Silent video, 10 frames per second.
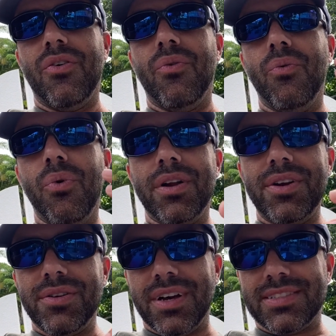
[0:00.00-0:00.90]
What are
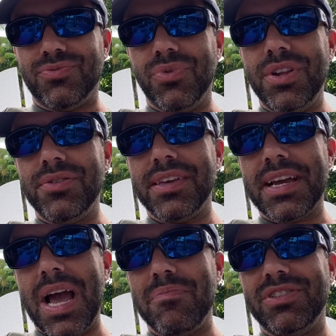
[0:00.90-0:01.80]
your thoughts? What do you
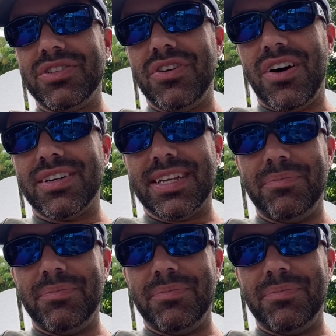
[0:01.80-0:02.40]
think happens in August?